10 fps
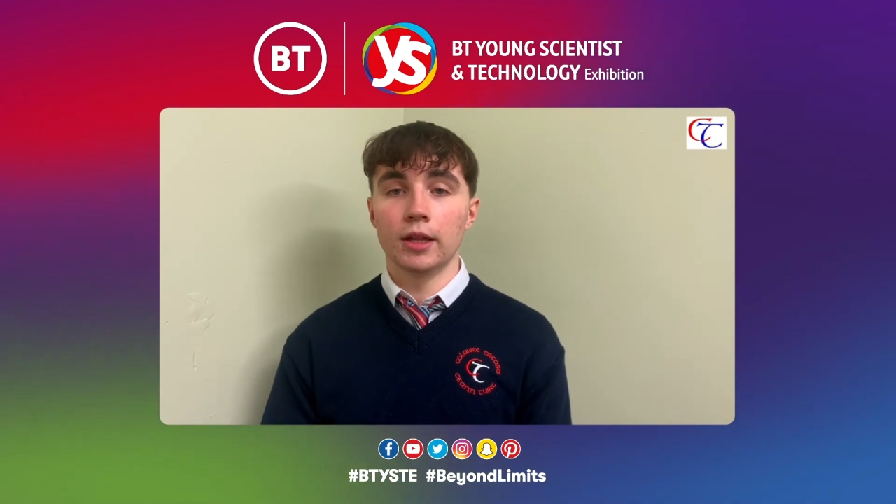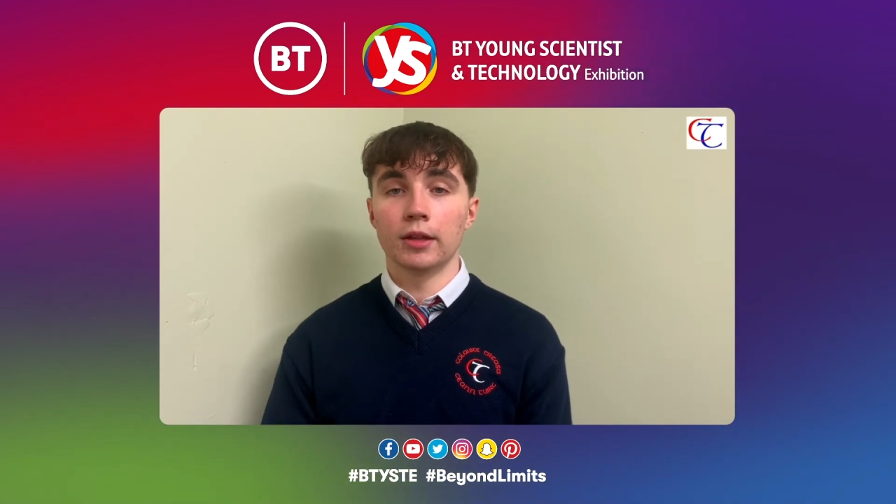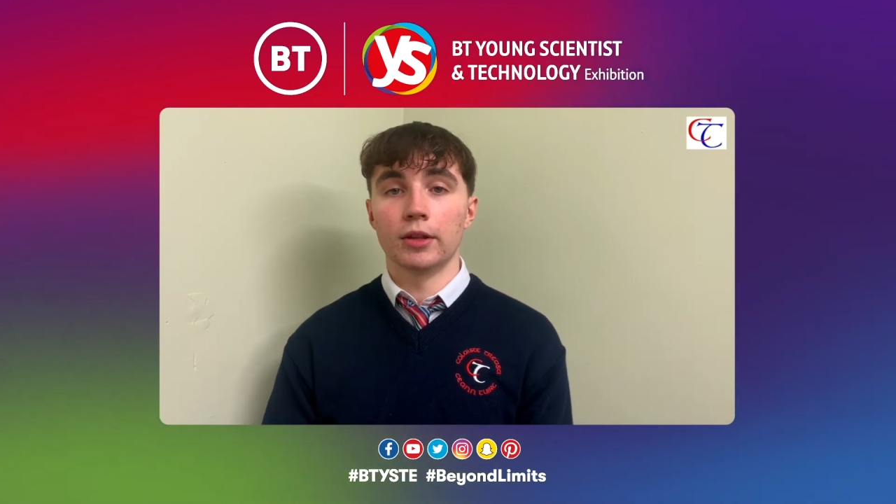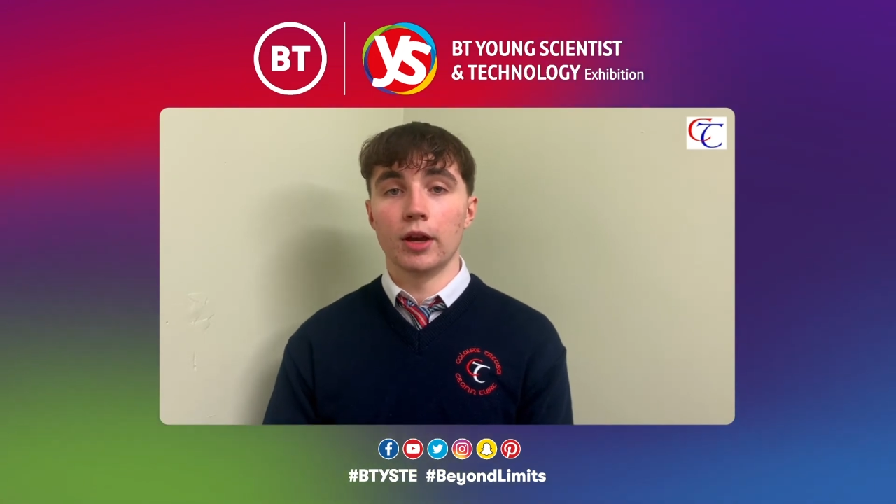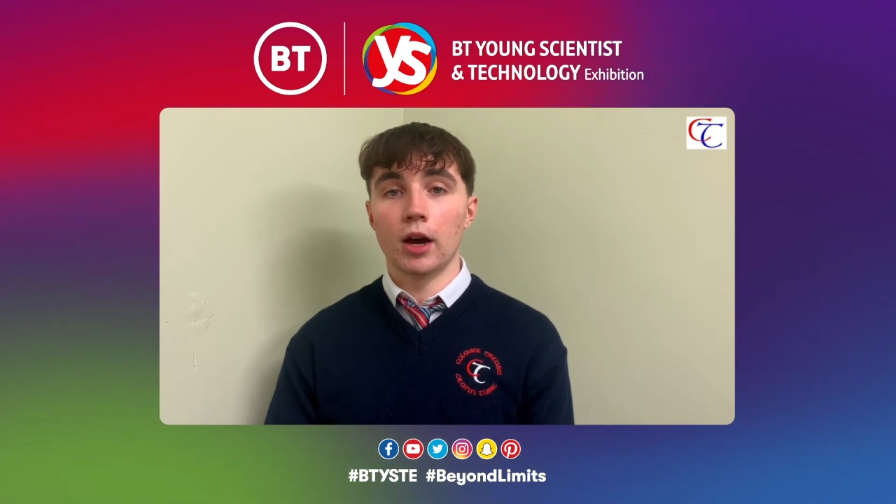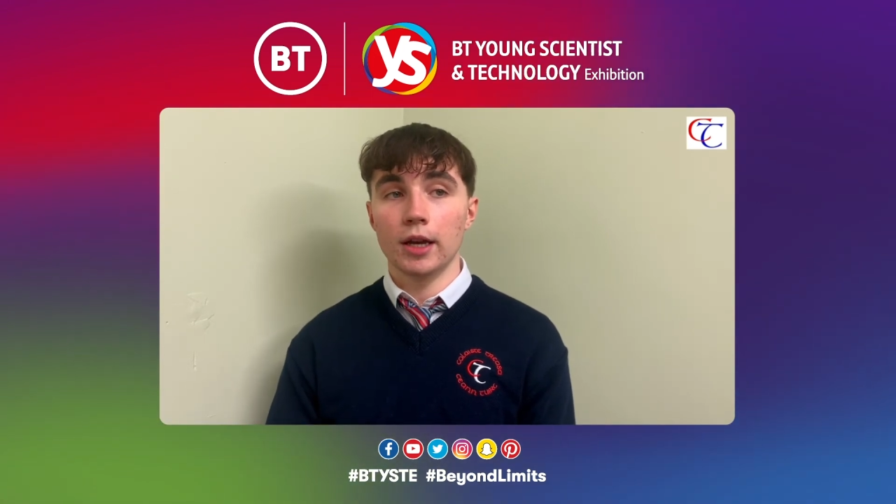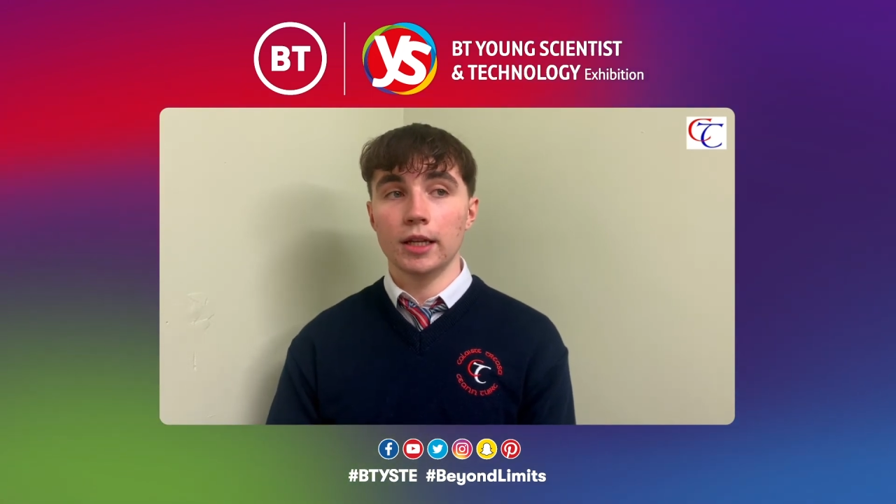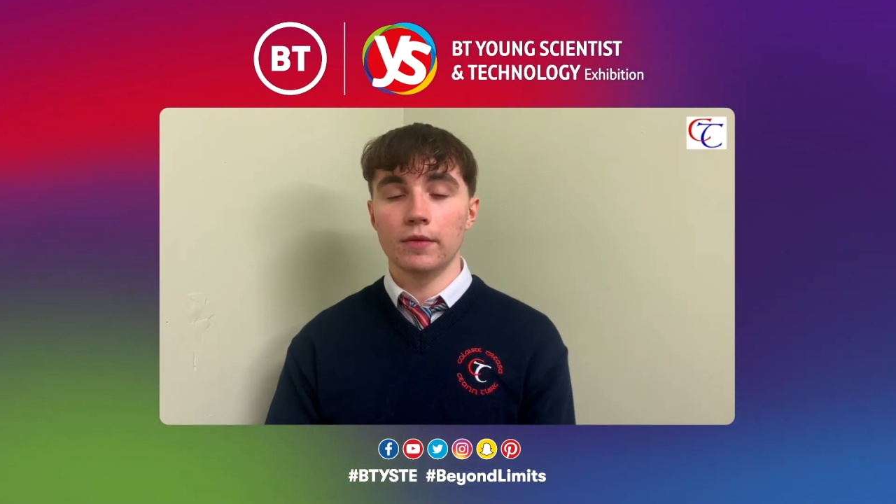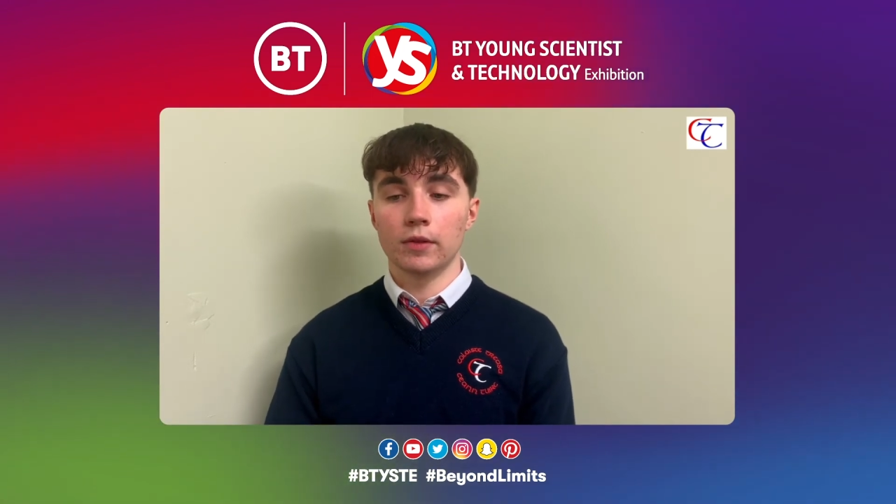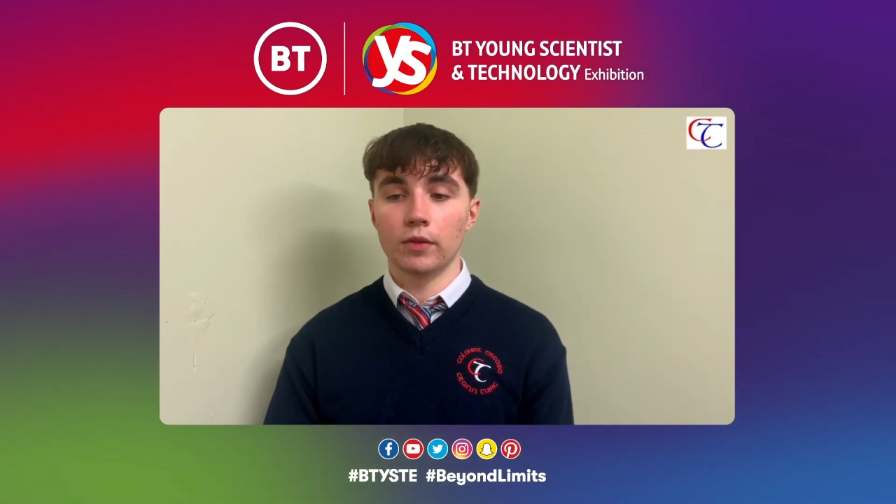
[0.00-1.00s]
that the high
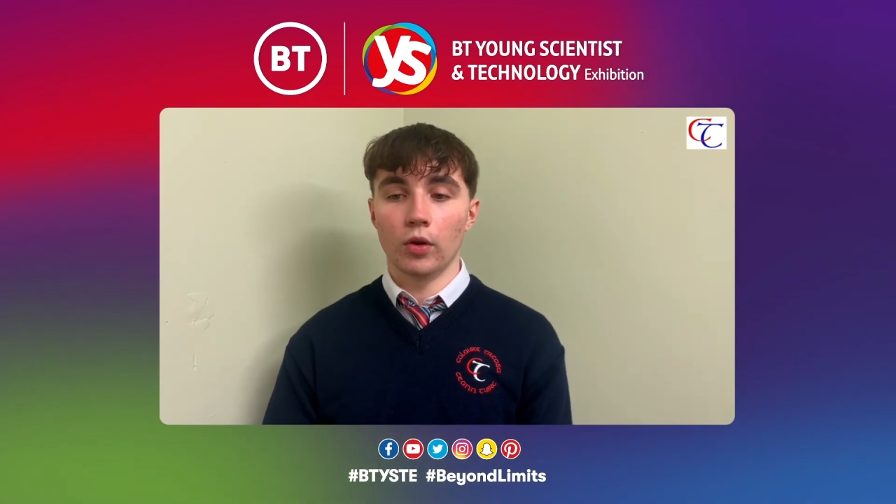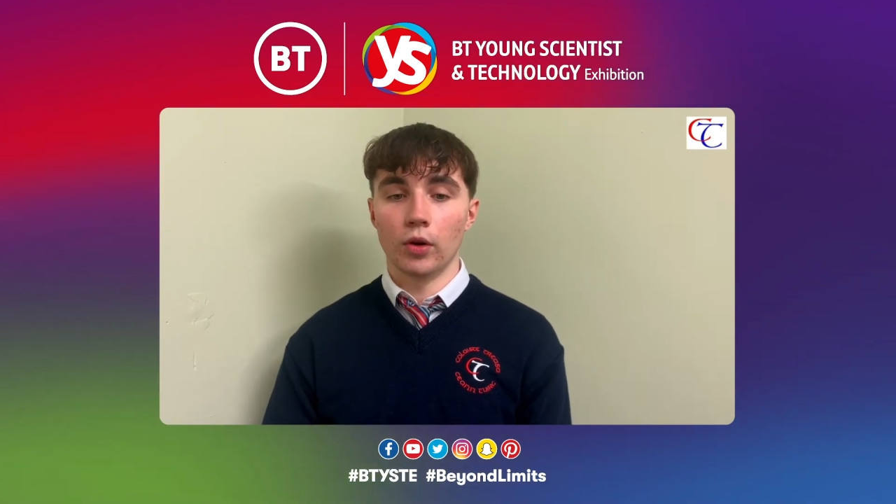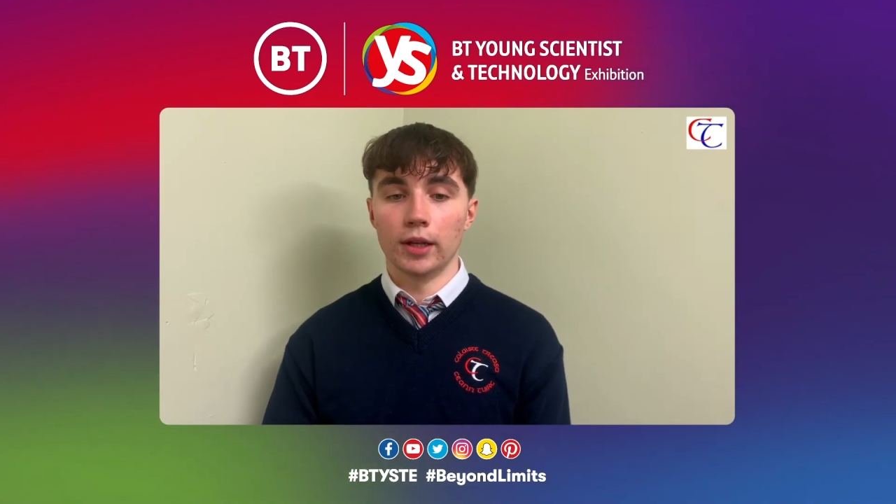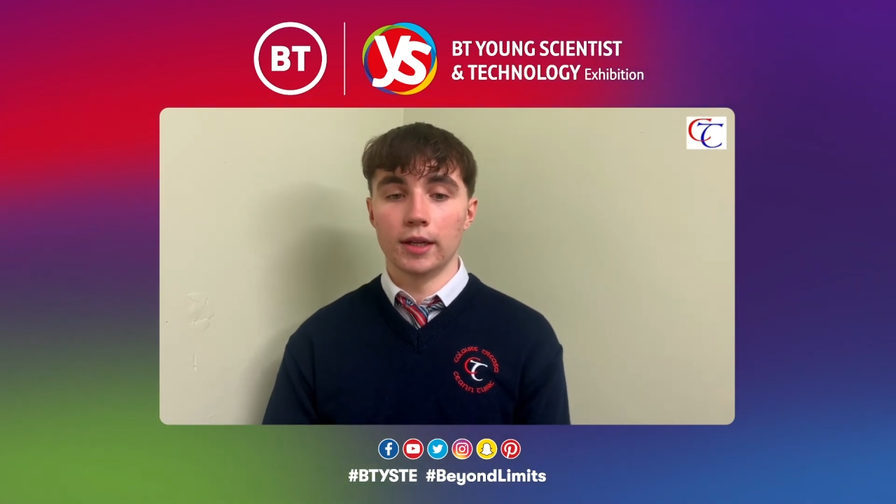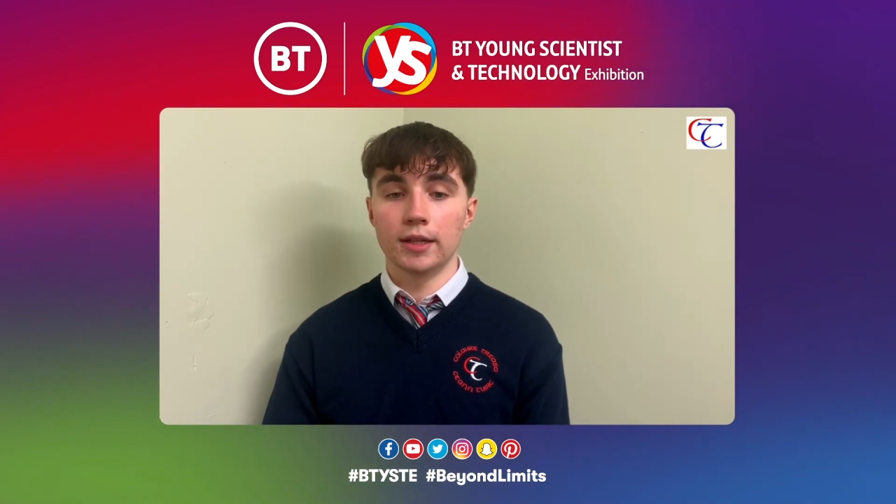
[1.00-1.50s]
level of oil